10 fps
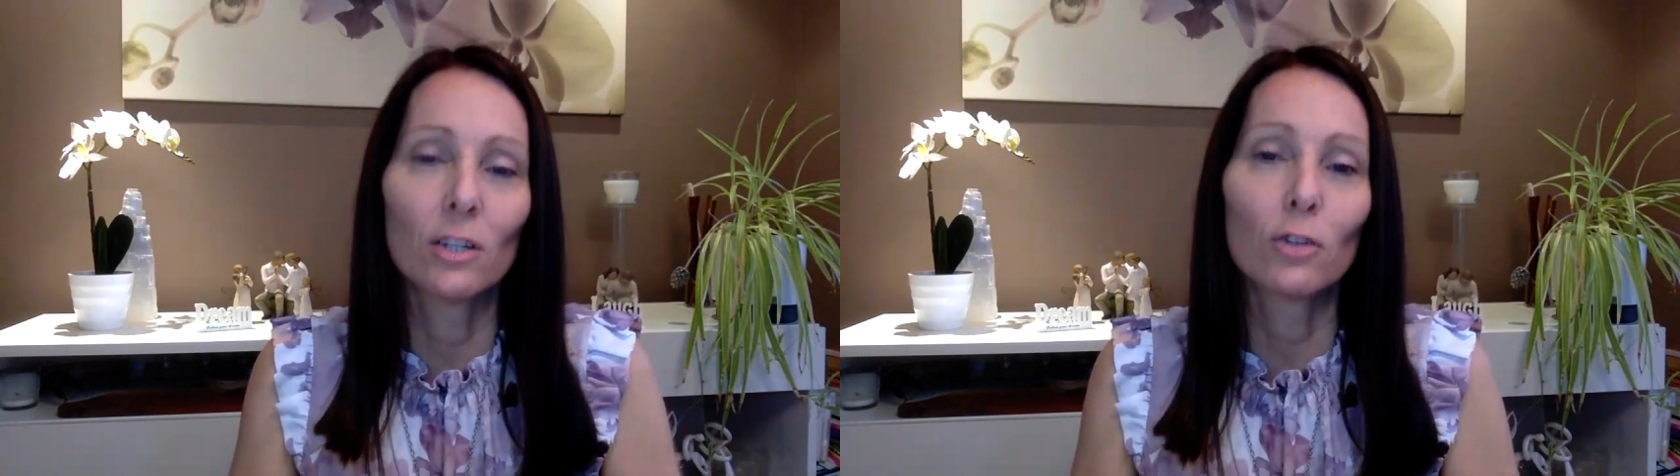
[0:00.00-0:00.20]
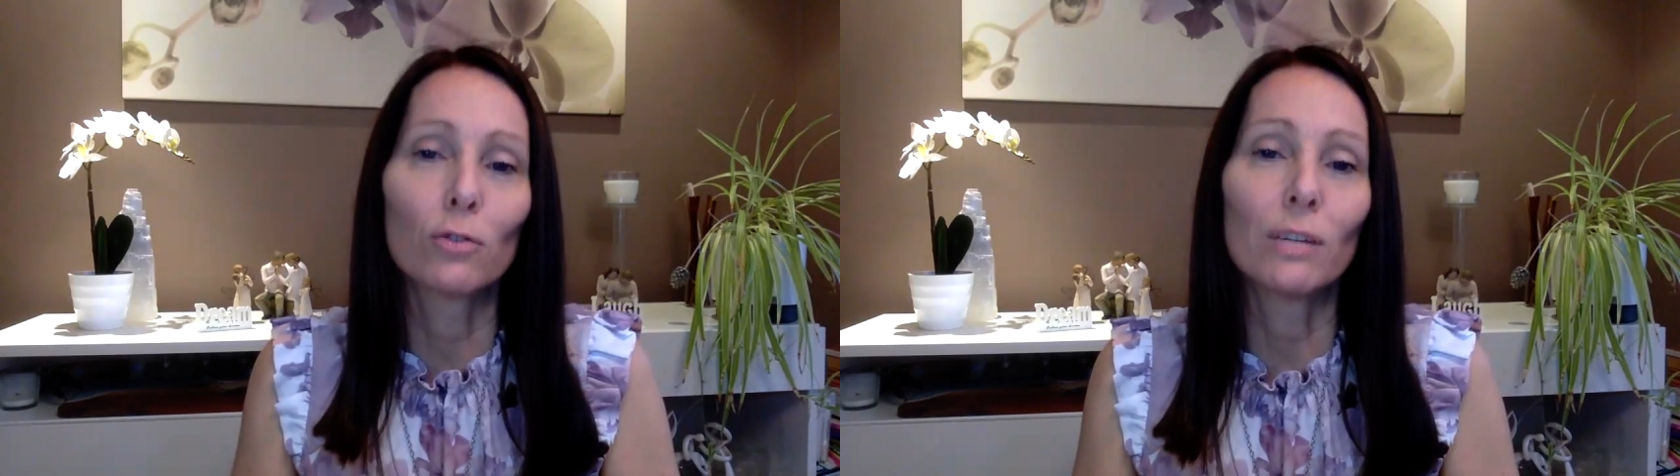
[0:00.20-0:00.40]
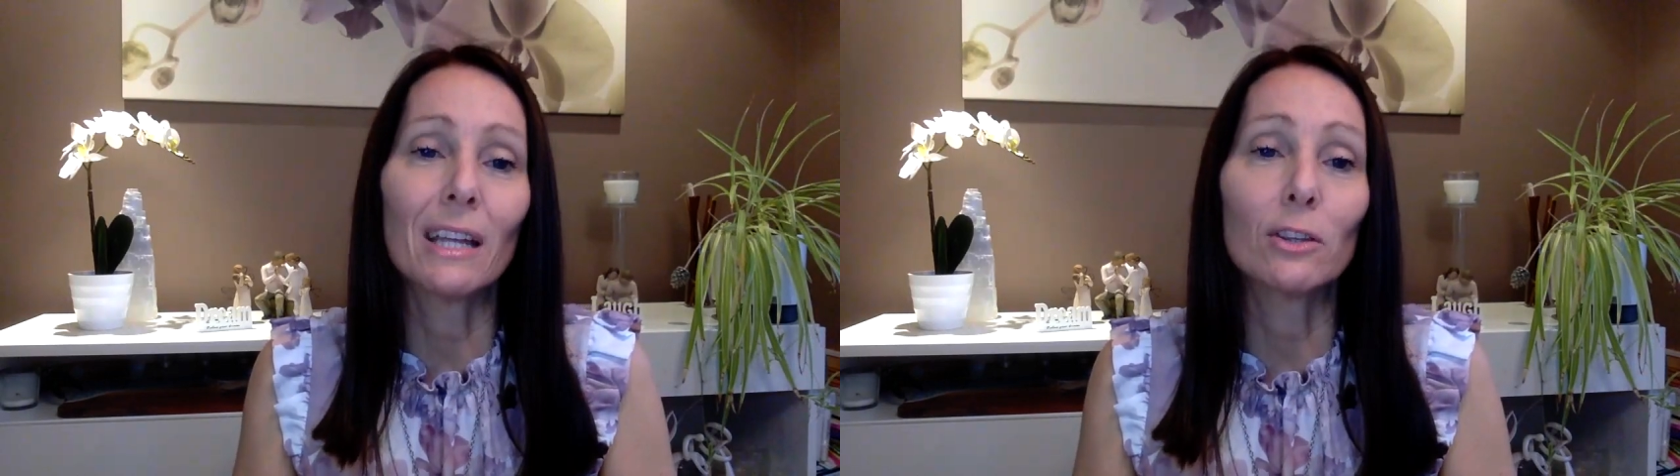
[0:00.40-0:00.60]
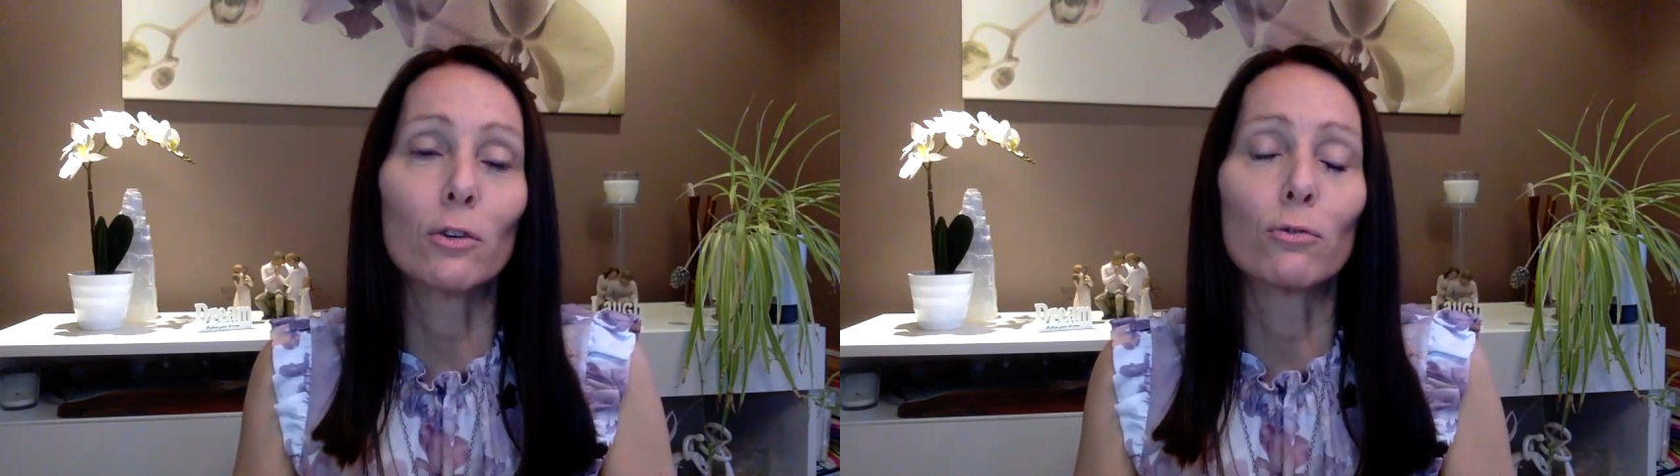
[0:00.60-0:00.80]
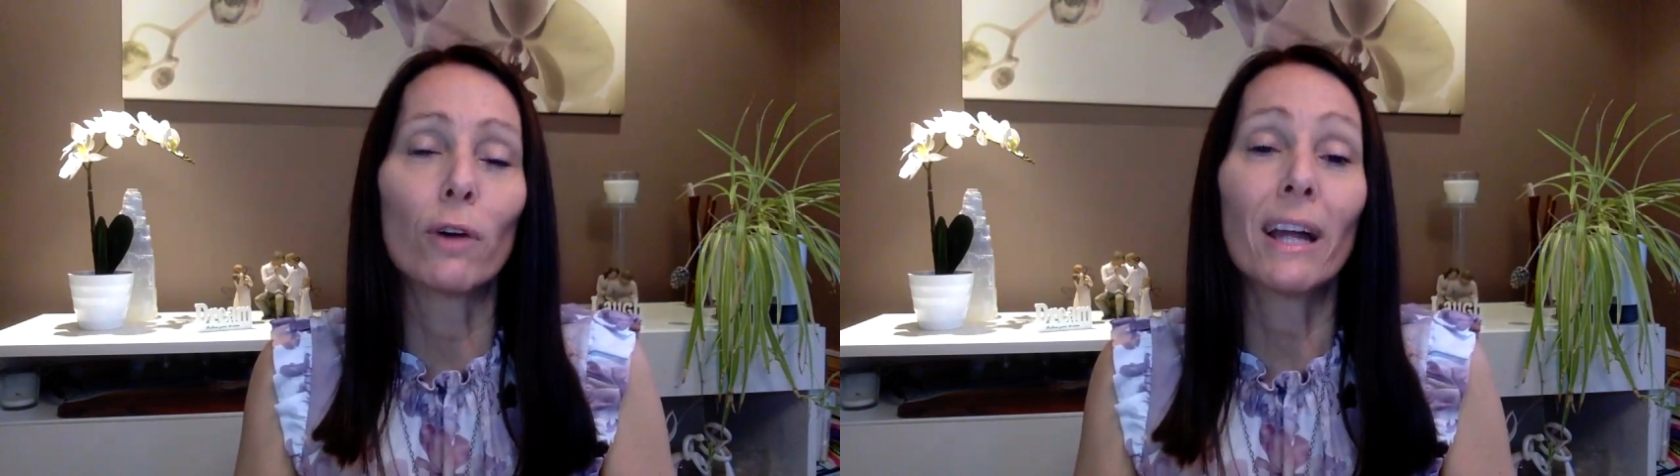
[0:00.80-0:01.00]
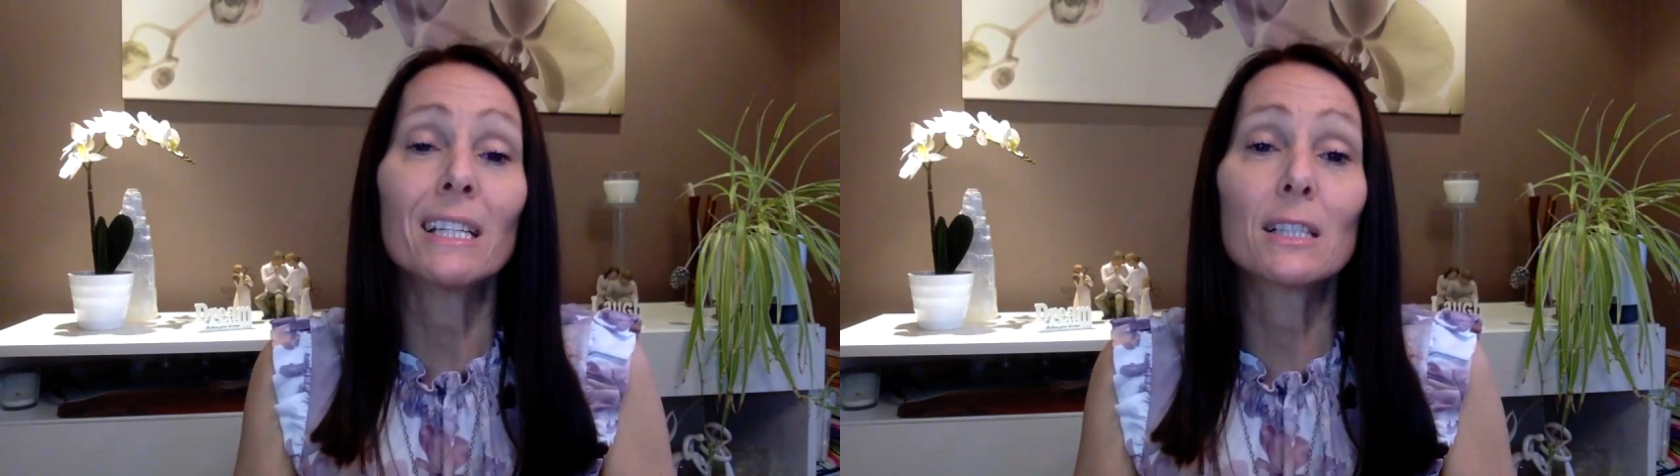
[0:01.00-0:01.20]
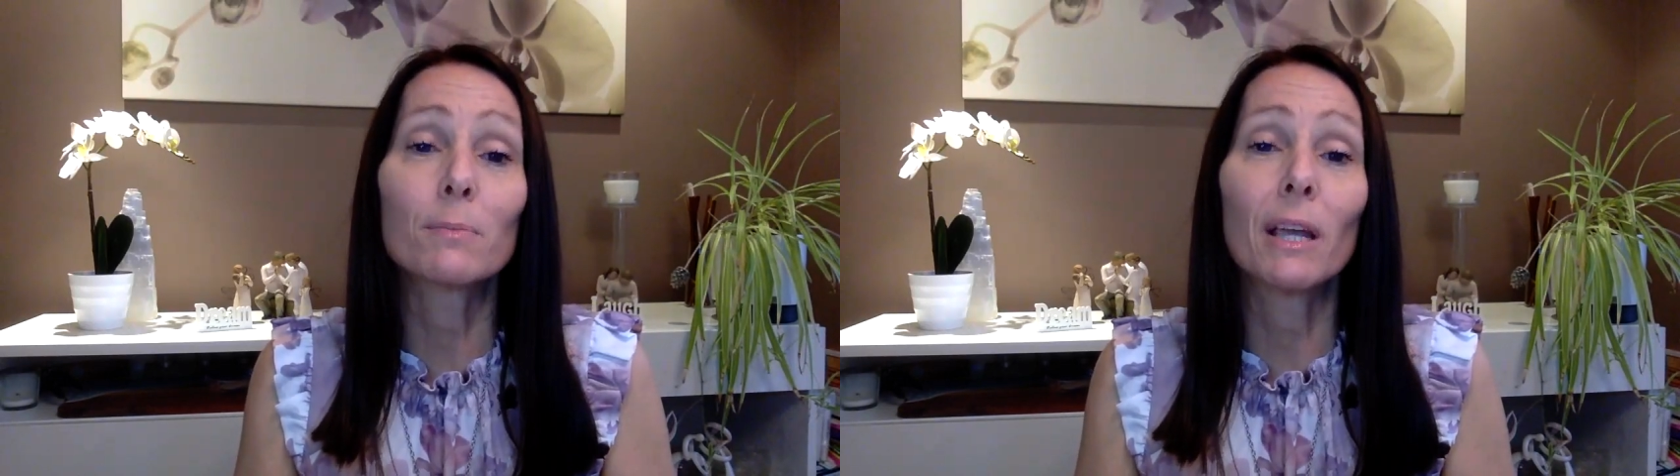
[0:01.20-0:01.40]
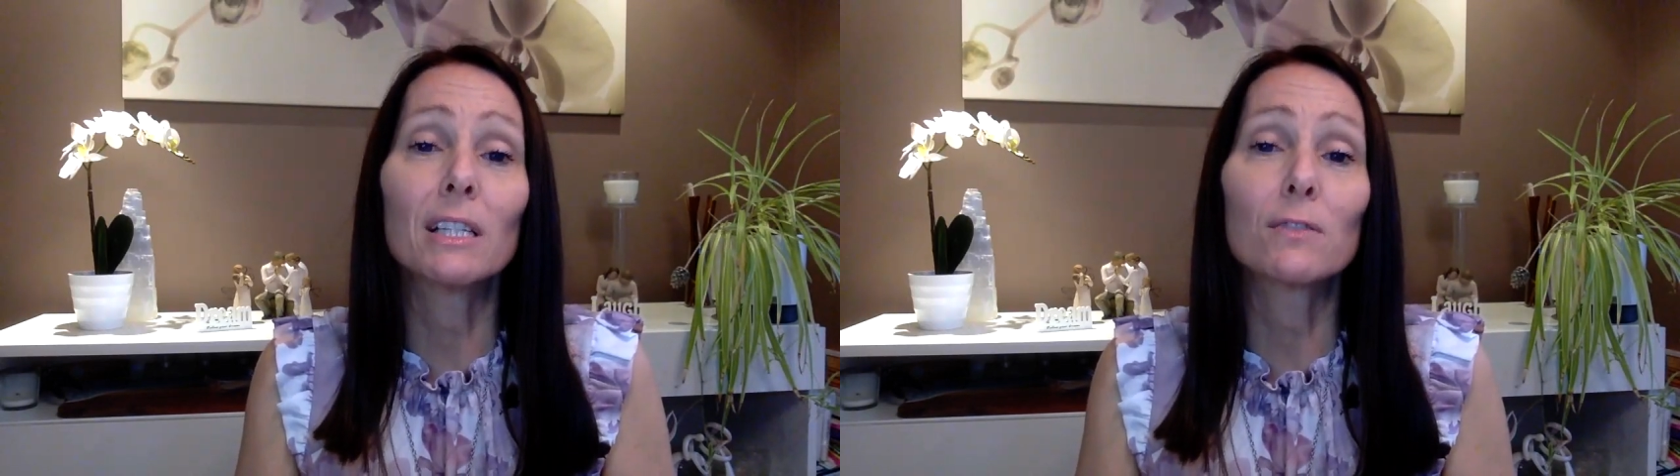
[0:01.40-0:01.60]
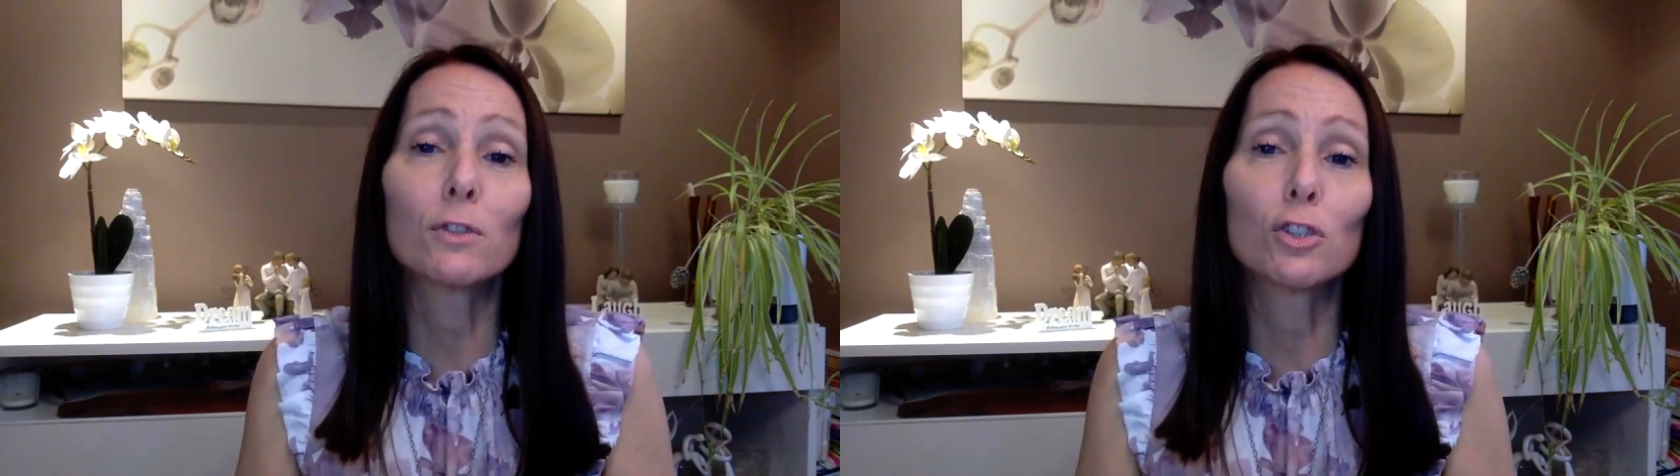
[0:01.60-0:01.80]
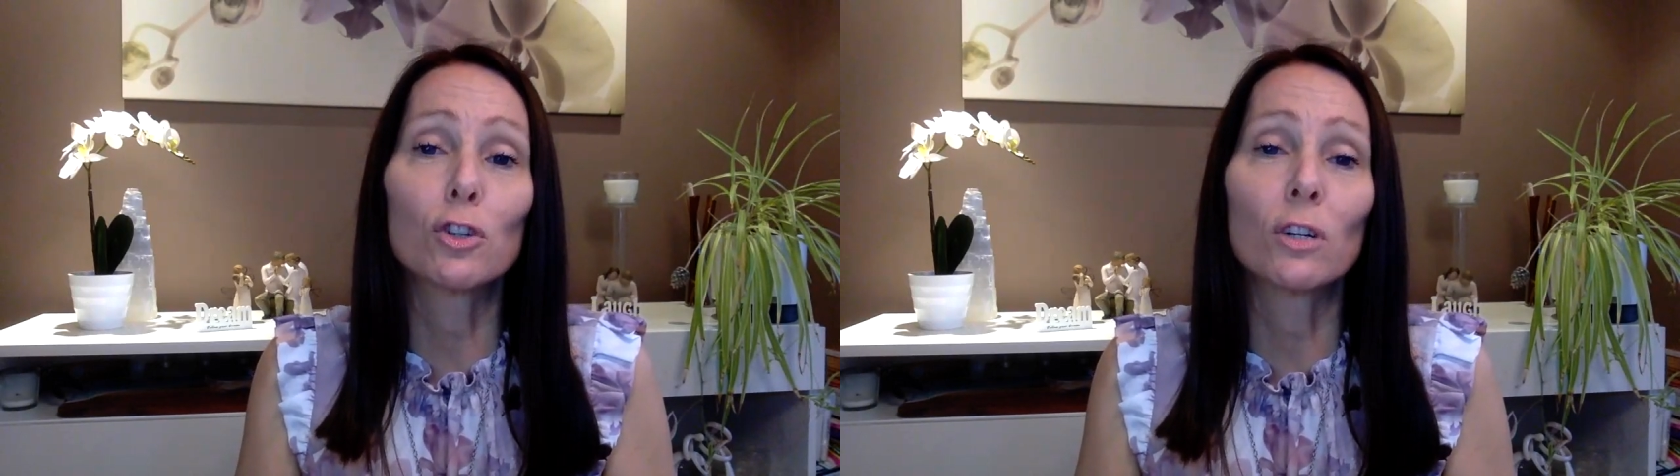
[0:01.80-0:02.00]
create the right space
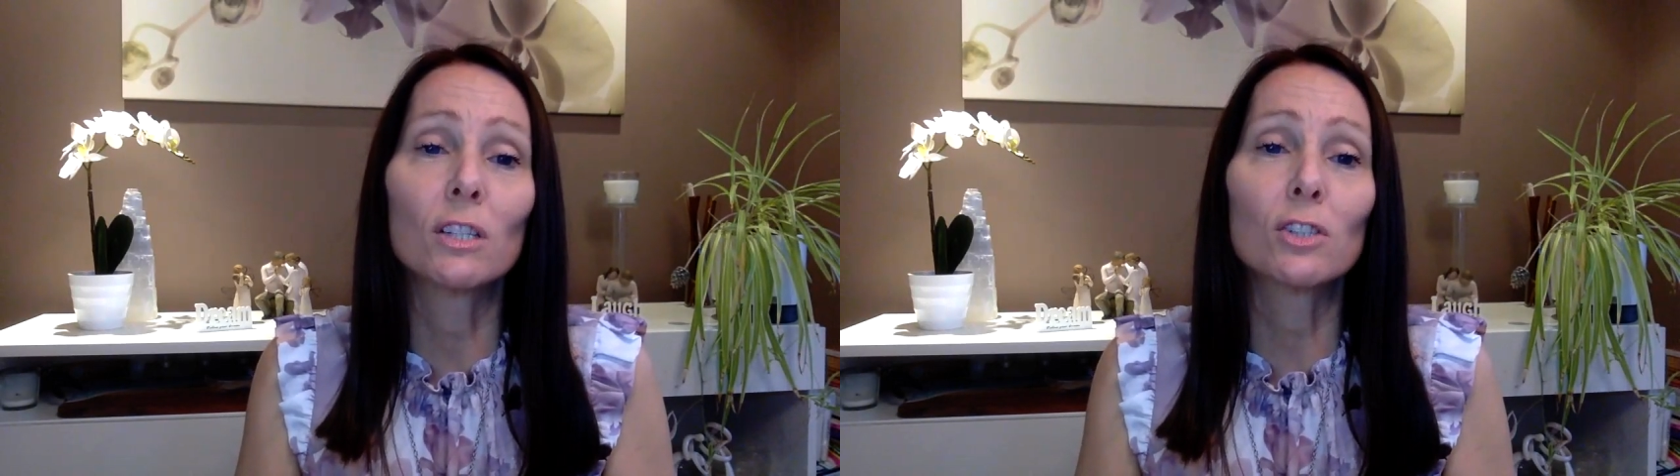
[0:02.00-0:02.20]
for students